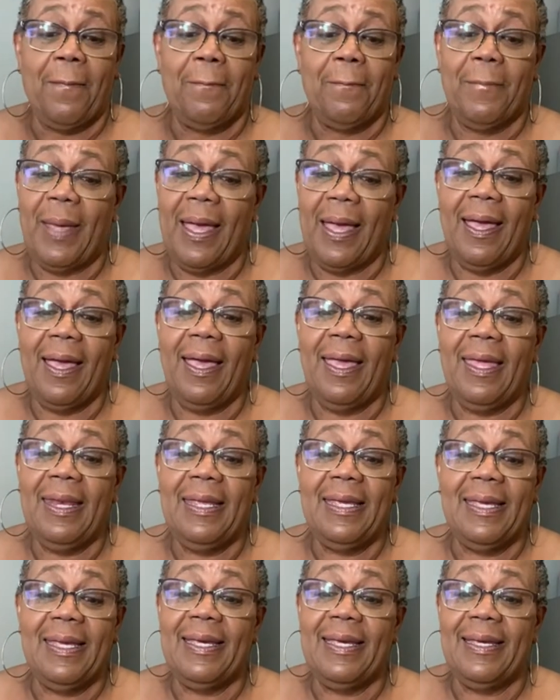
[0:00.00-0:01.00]
Mine
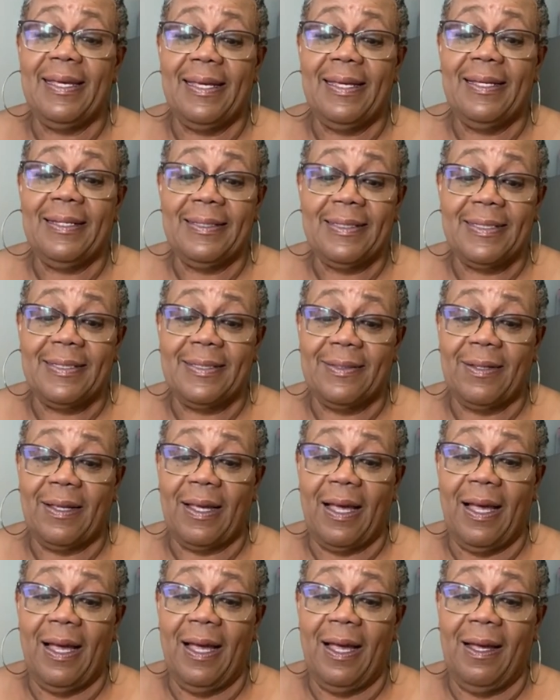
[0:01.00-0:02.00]
is
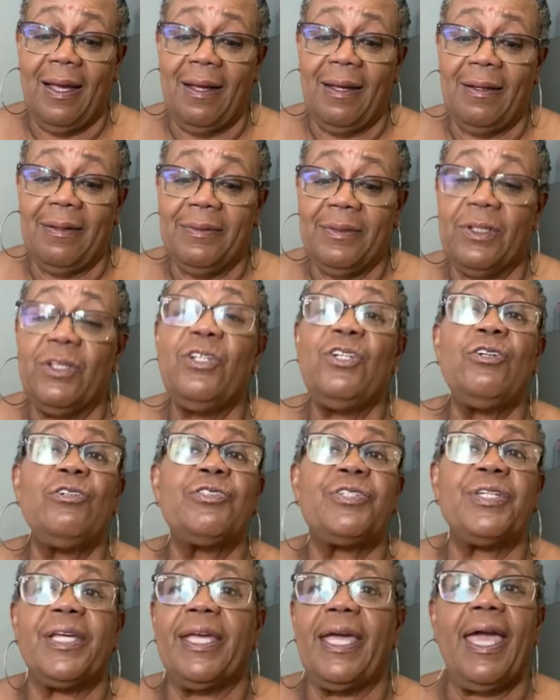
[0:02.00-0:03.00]
you're um,
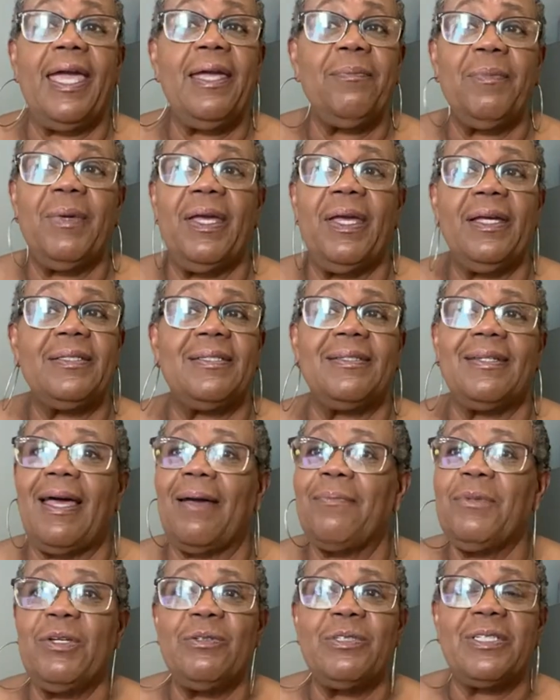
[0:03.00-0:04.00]
using cake mix and
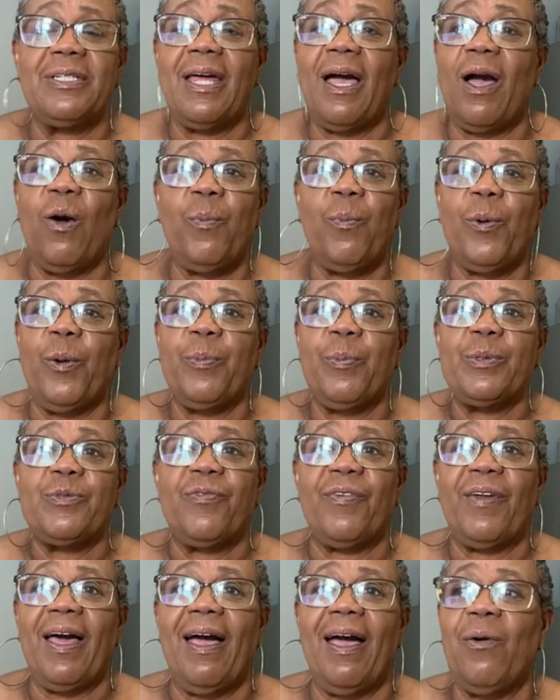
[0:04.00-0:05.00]
I'm using all-purpose
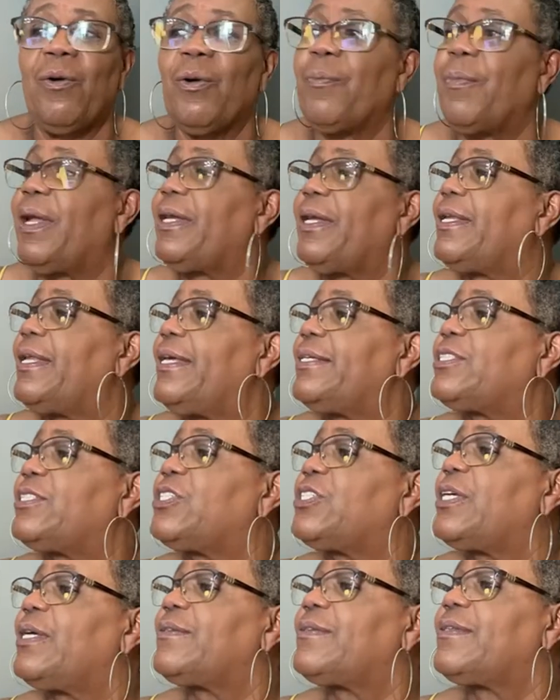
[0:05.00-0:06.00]
flour making that
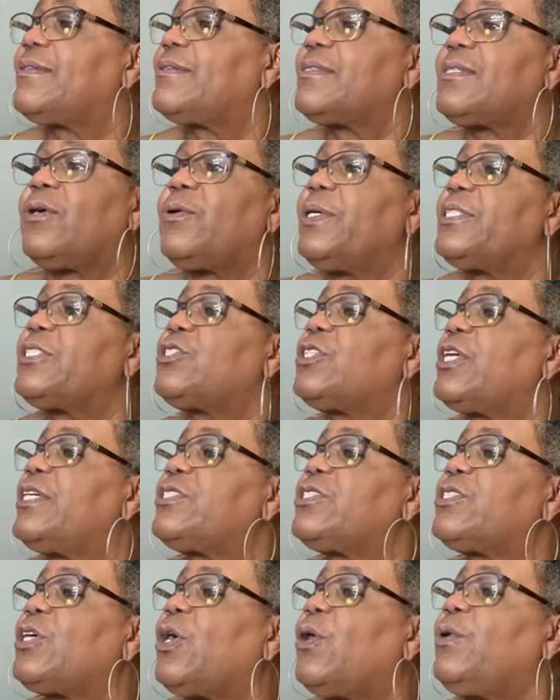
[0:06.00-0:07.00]
shit. So it's,
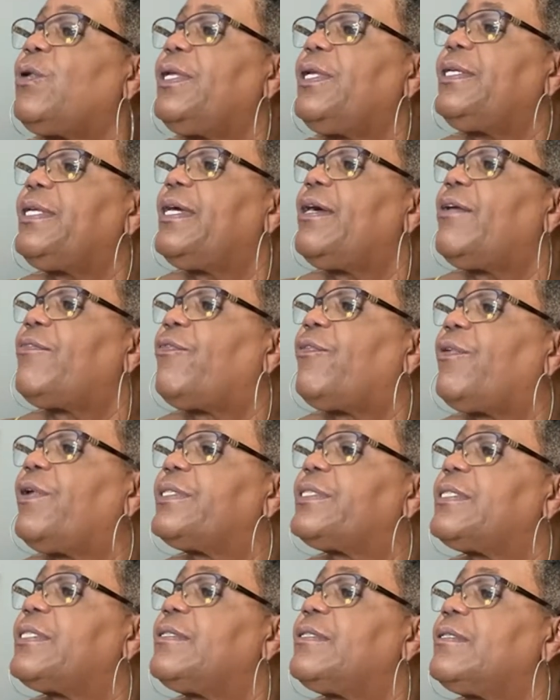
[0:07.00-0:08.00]
it's totally
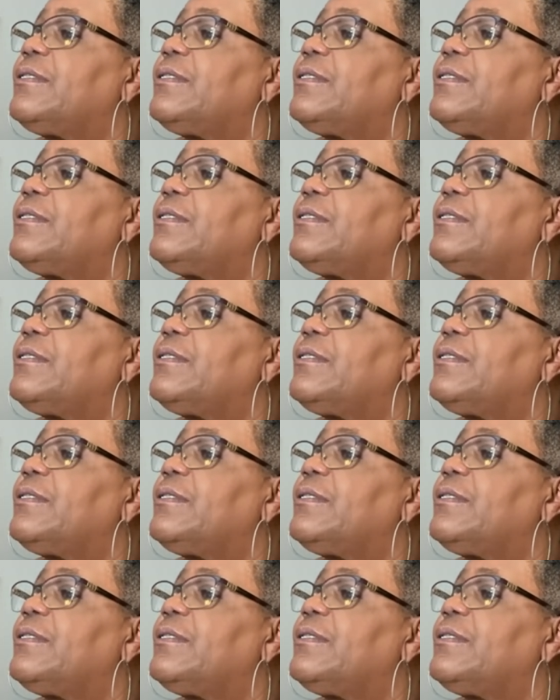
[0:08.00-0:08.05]
different.